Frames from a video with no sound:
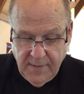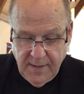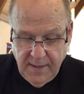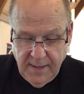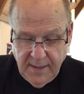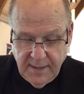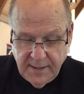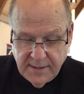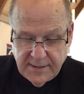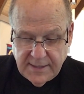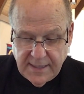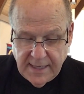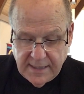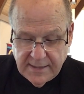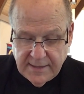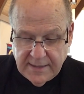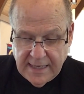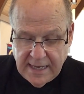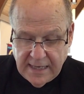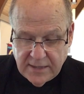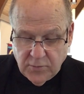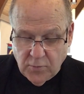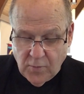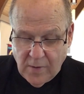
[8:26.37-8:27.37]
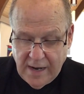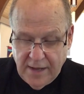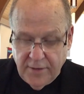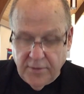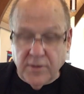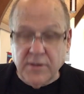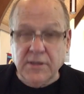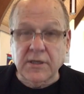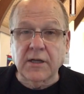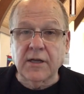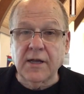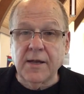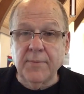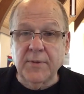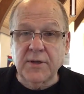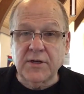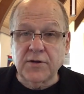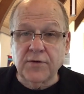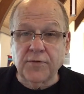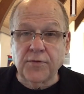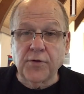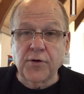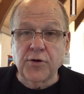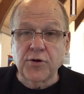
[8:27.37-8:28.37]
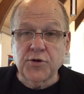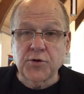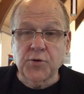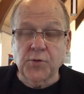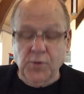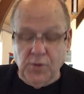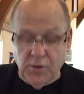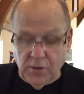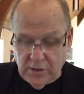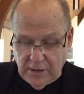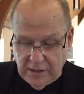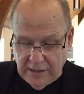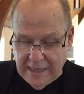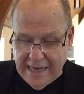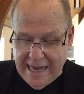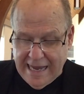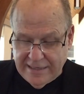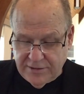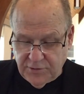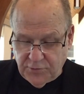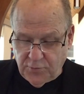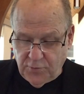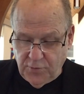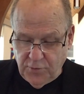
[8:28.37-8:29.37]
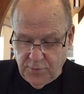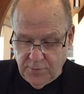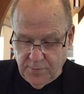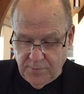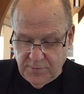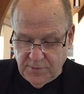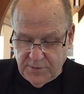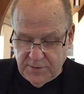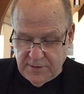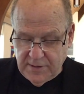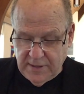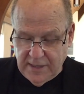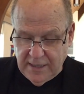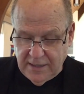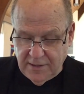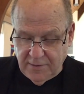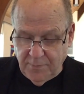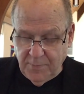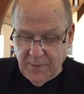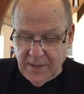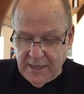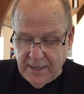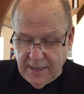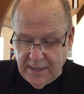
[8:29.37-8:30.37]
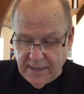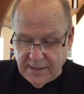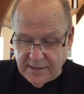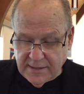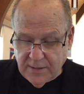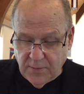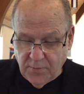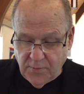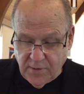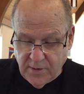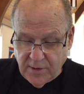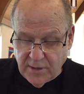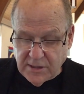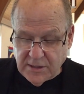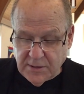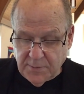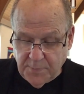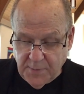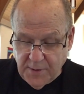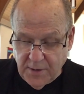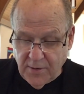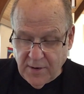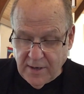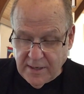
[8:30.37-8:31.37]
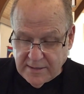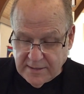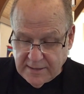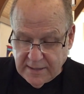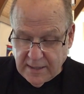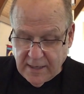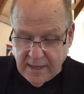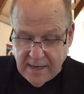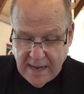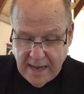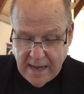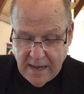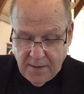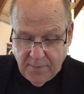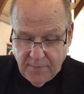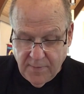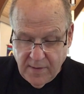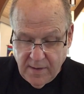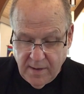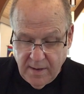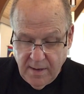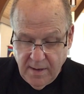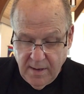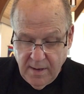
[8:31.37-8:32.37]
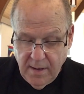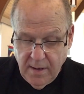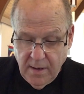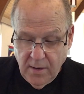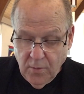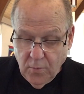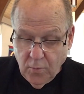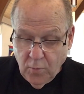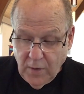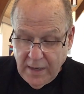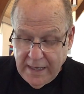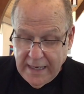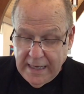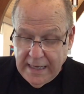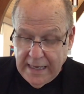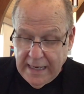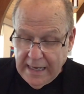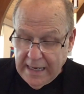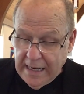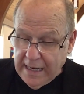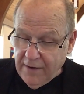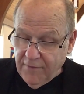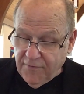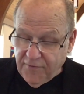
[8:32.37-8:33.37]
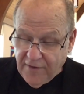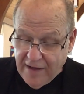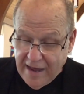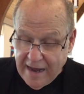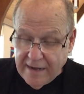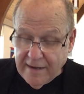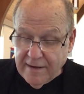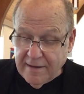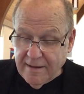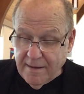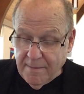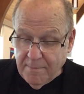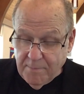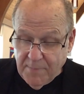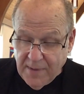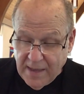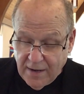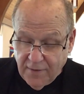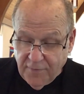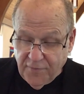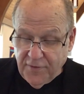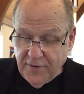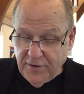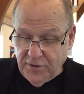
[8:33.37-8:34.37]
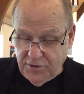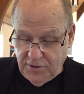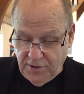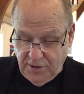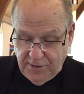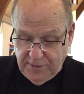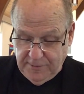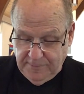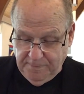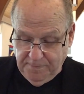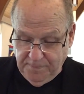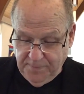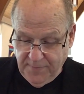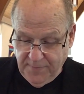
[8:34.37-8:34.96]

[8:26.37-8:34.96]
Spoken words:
In a sense, that's why there's a limit to virtual classrooms and meetings that we're experiencing now. We find them beneficial,